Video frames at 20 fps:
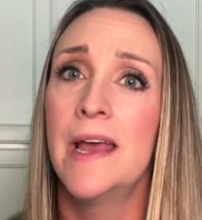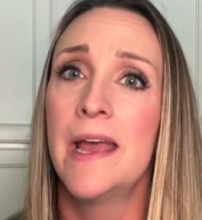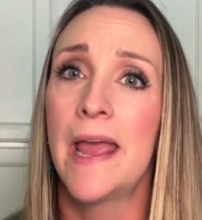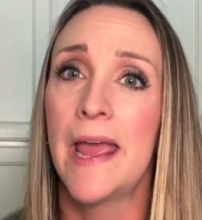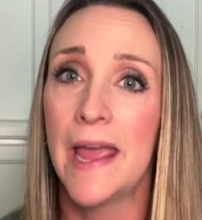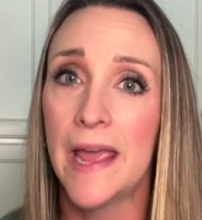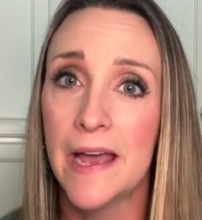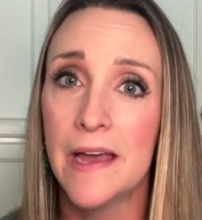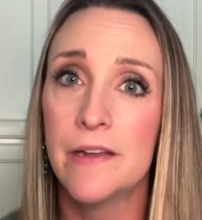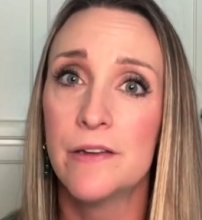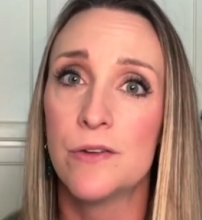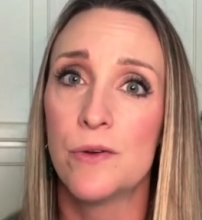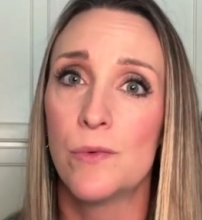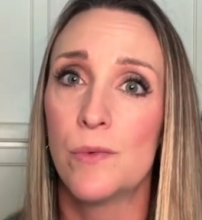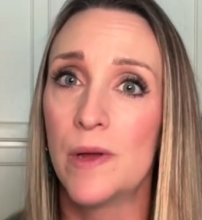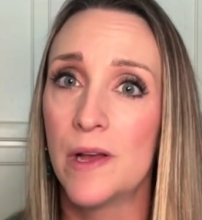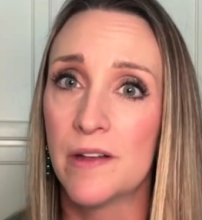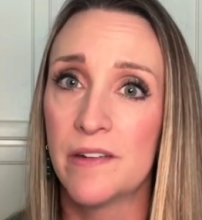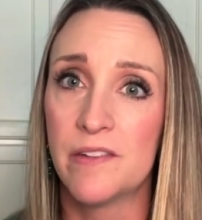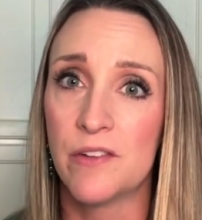And
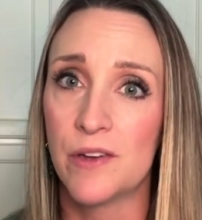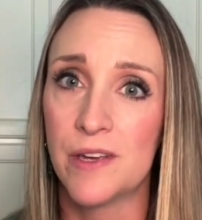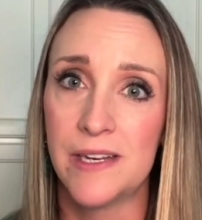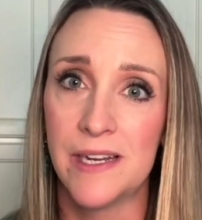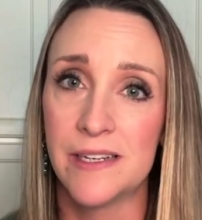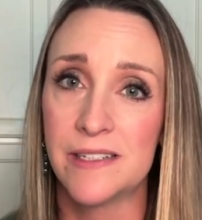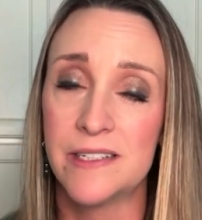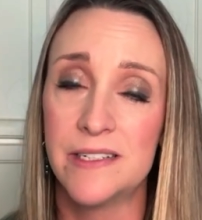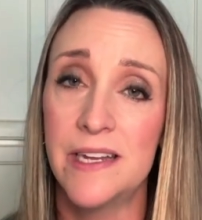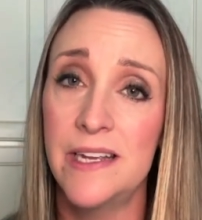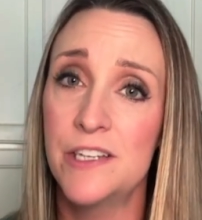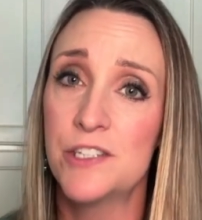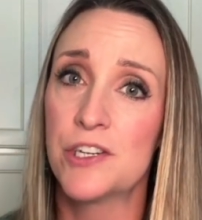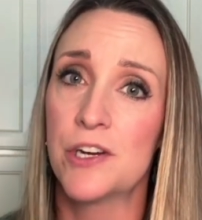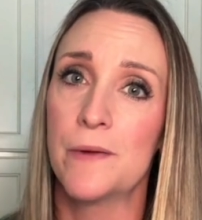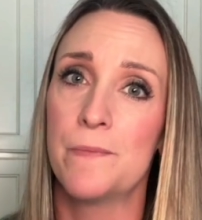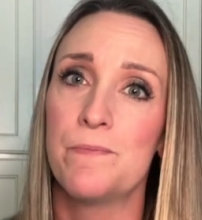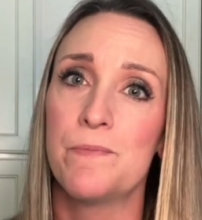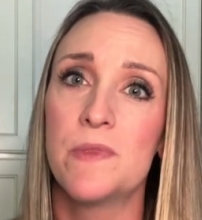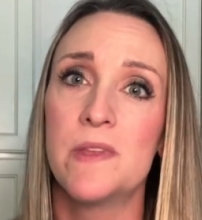we also connect to
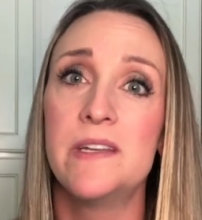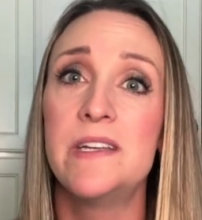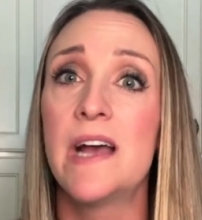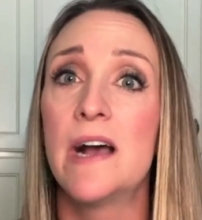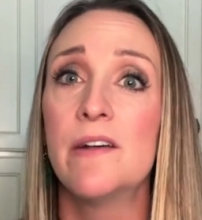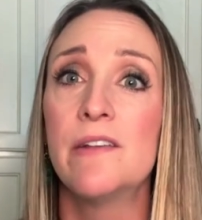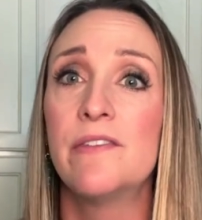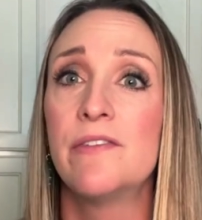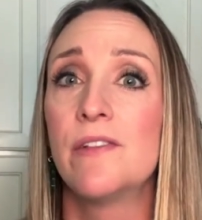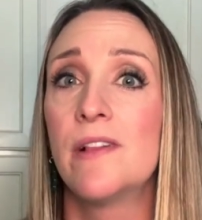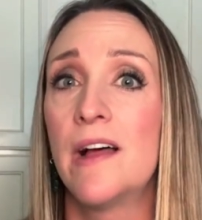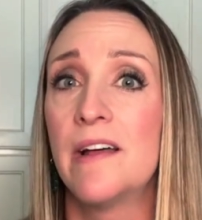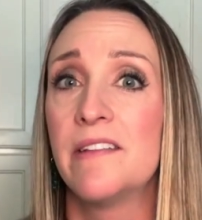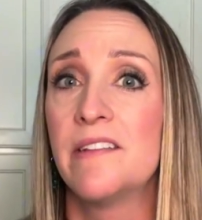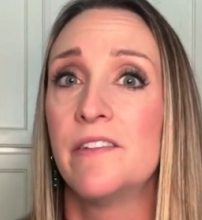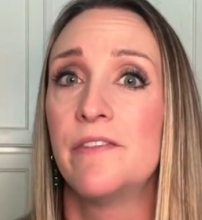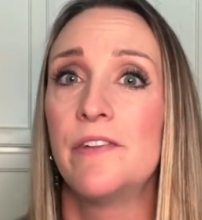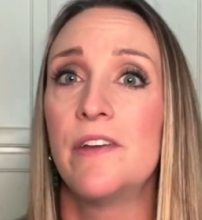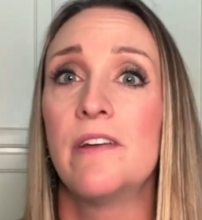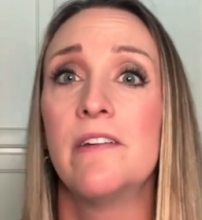nature. Dow's
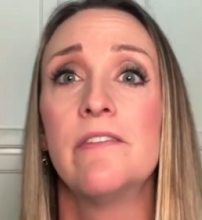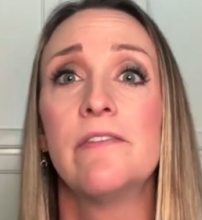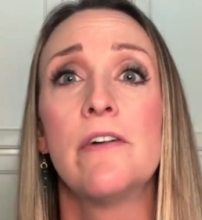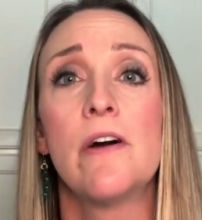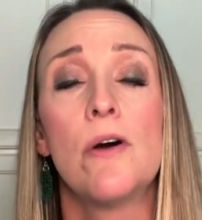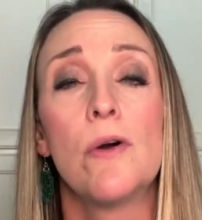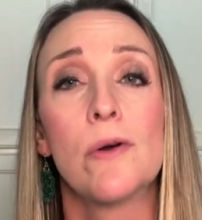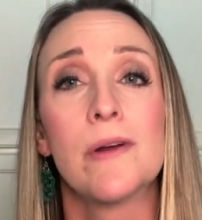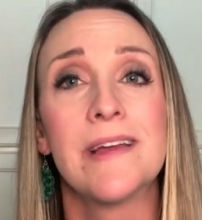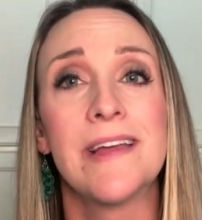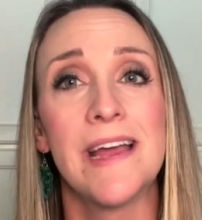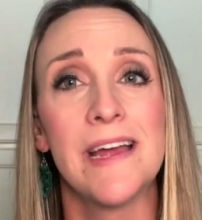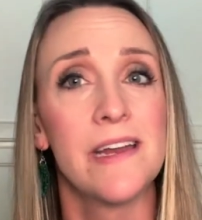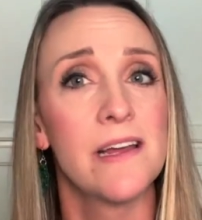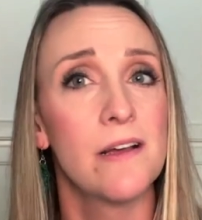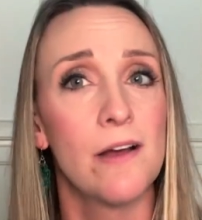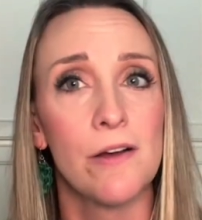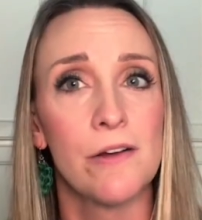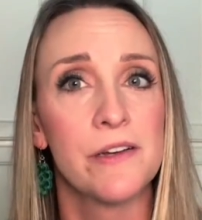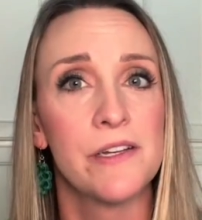philosophy of
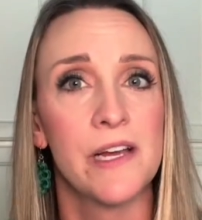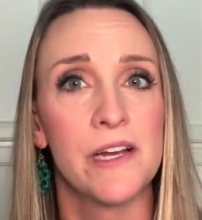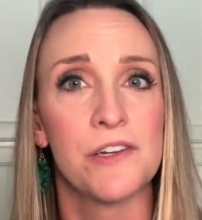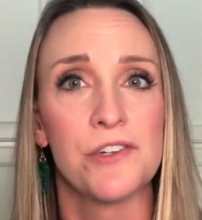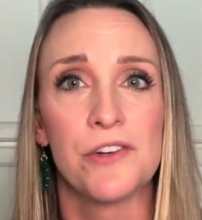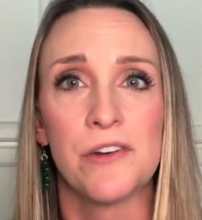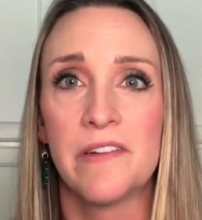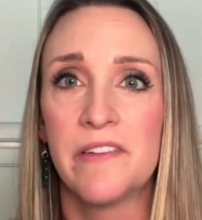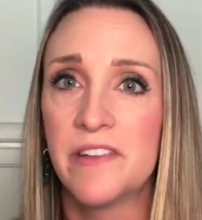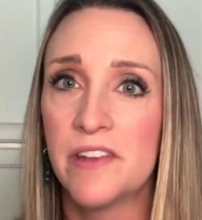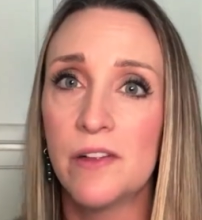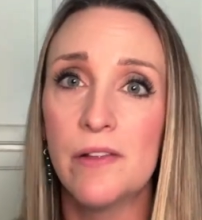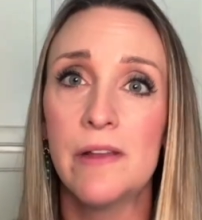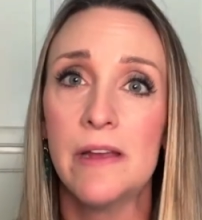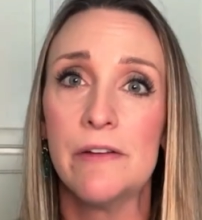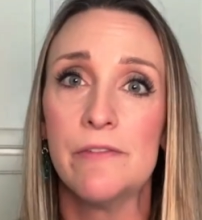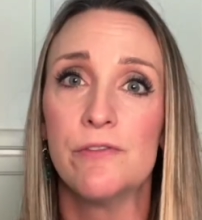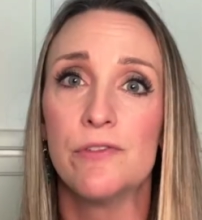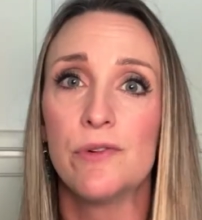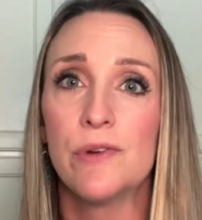organic architecture still
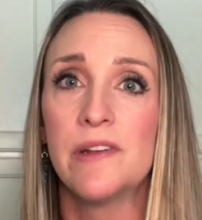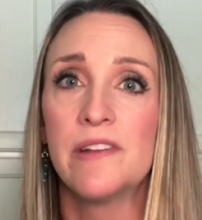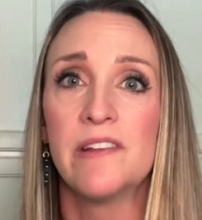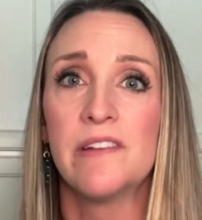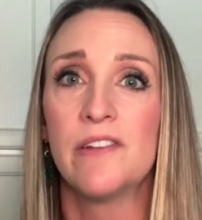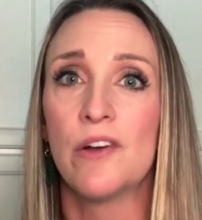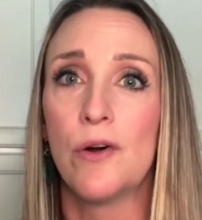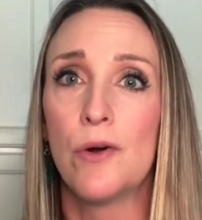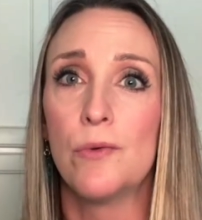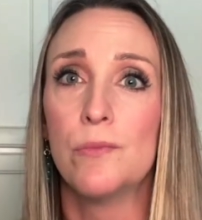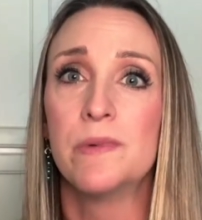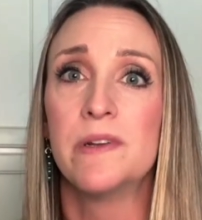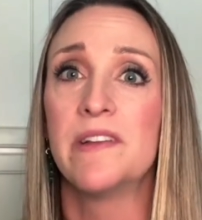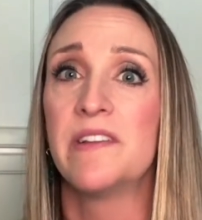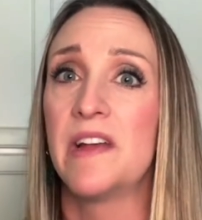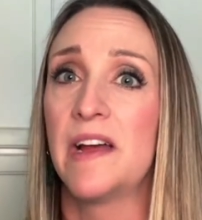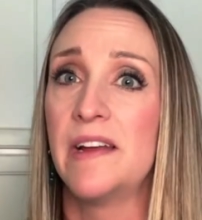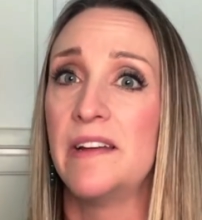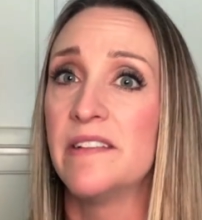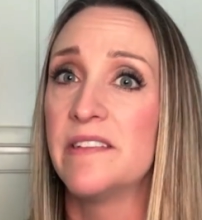influences home
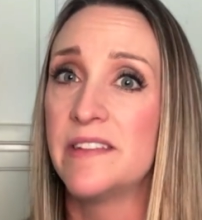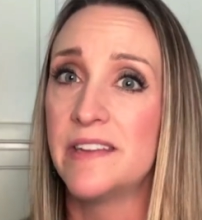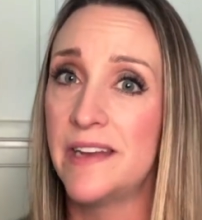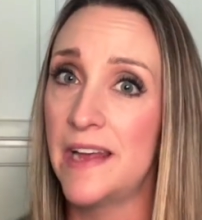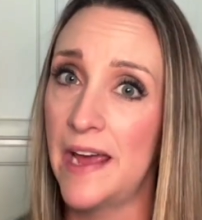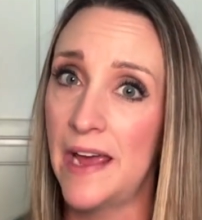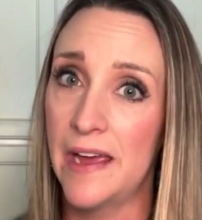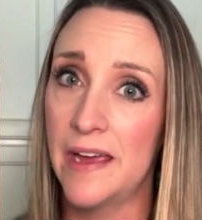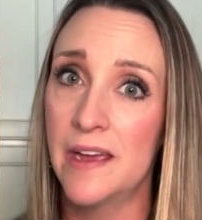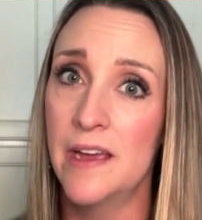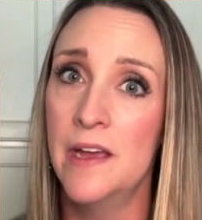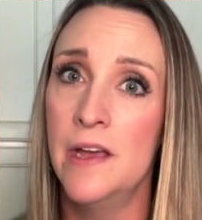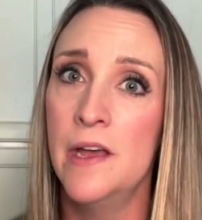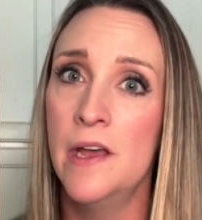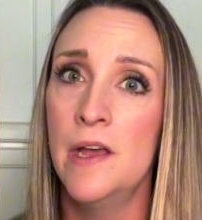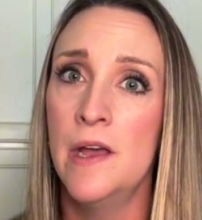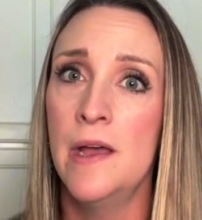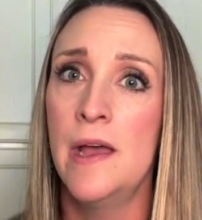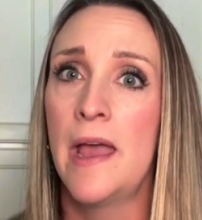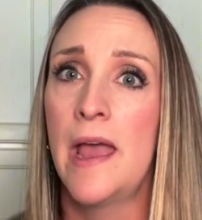designs today
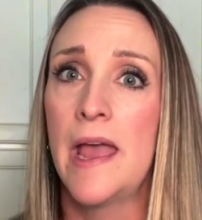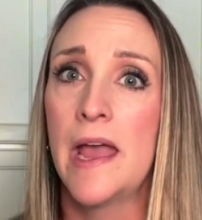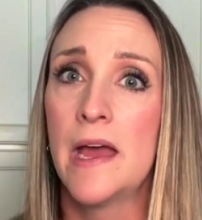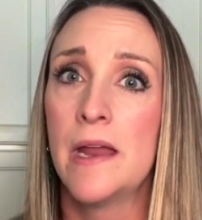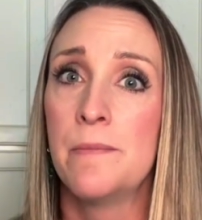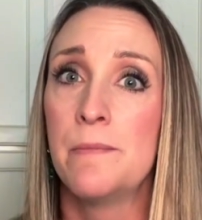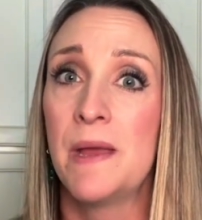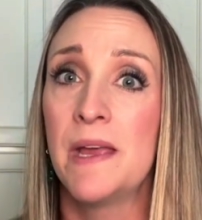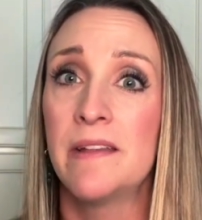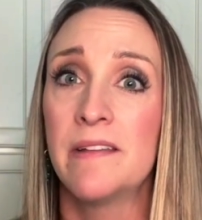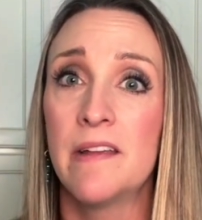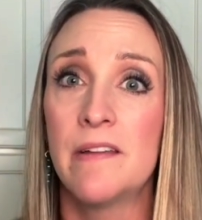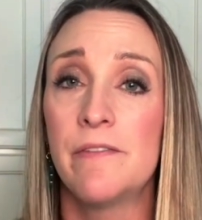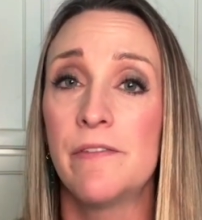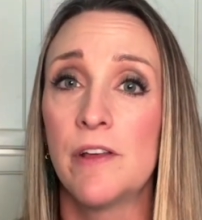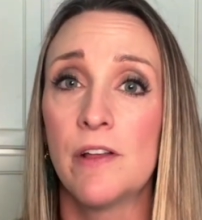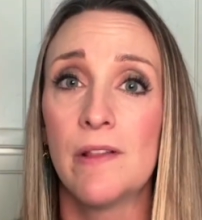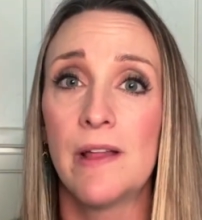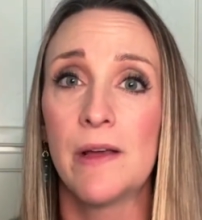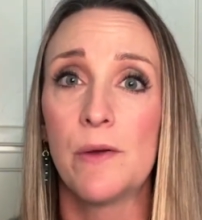and makes it
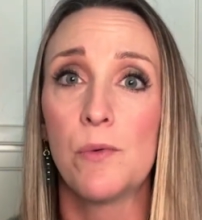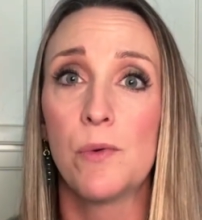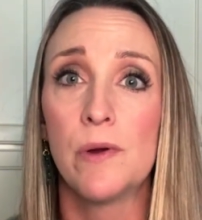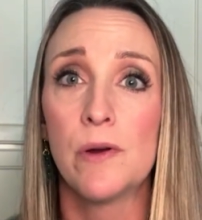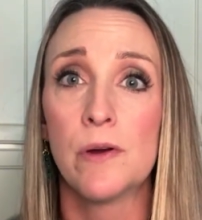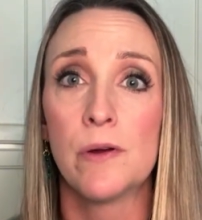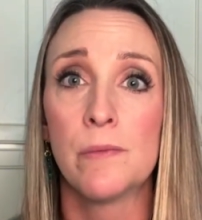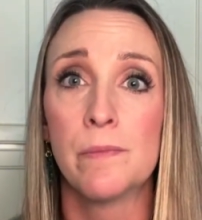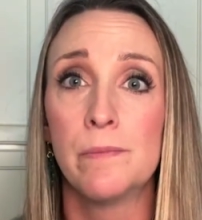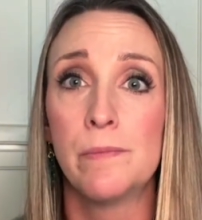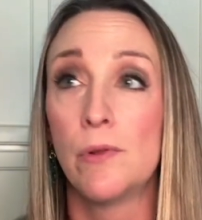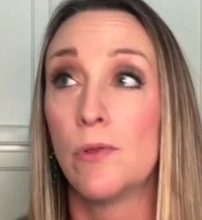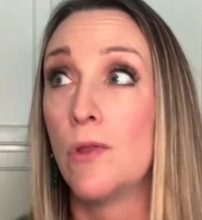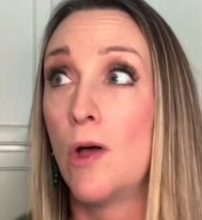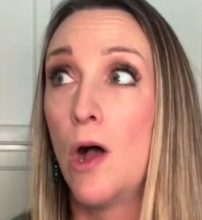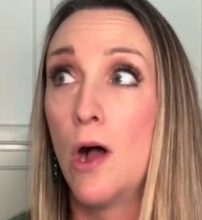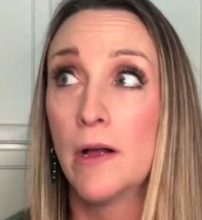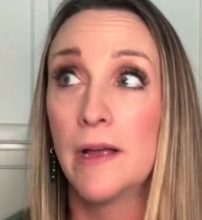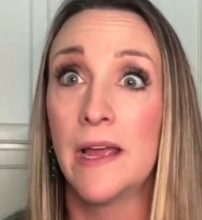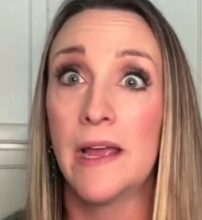feel like we're
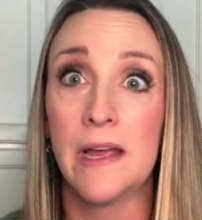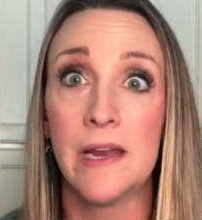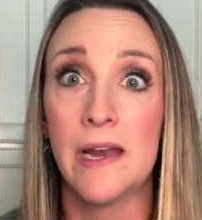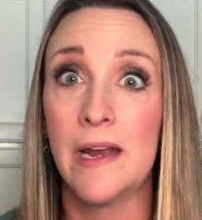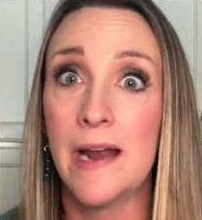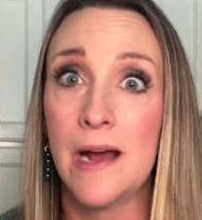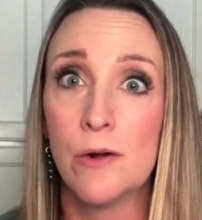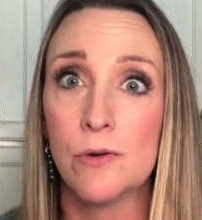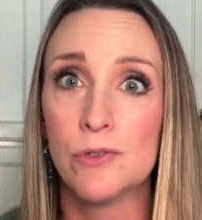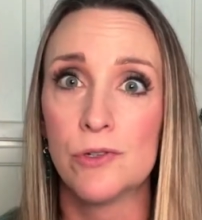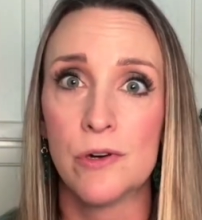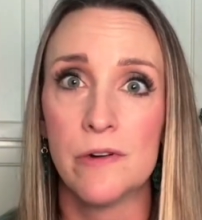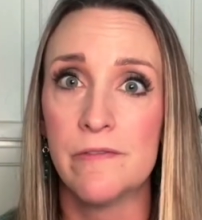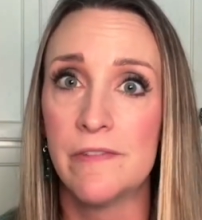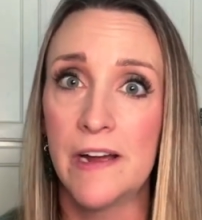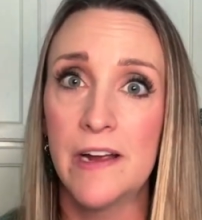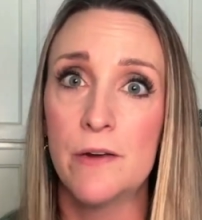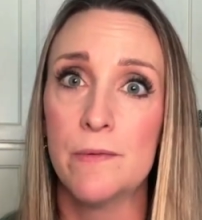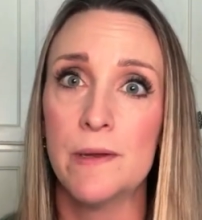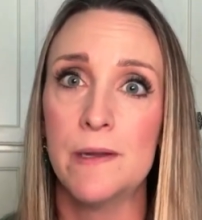belonging in an outdoor
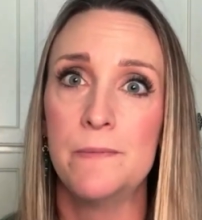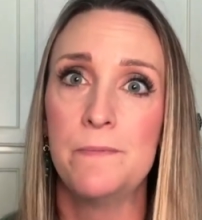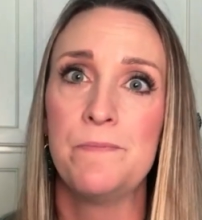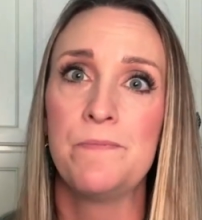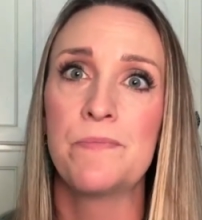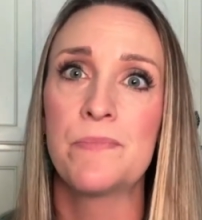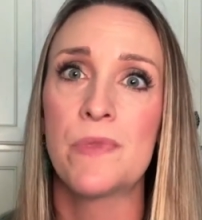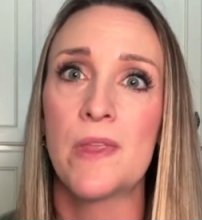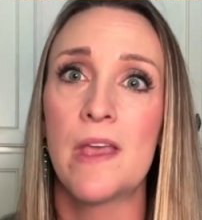environment.